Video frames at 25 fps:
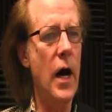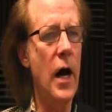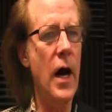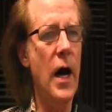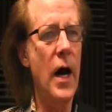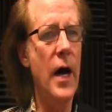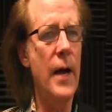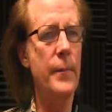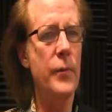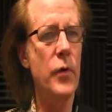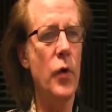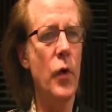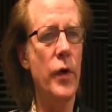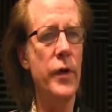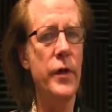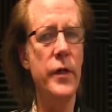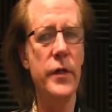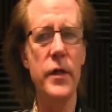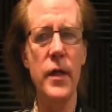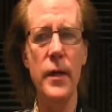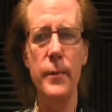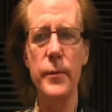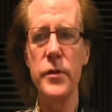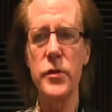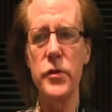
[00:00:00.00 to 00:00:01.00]
I'm going to
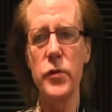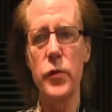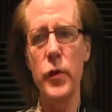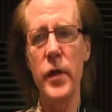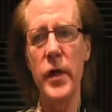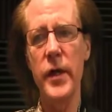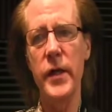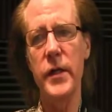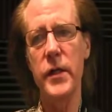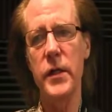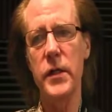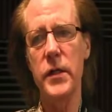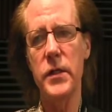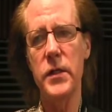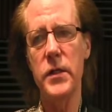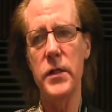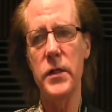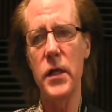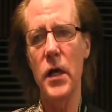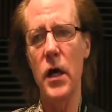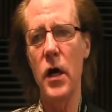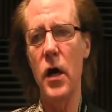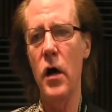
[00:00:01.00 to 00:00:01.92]
demonstrate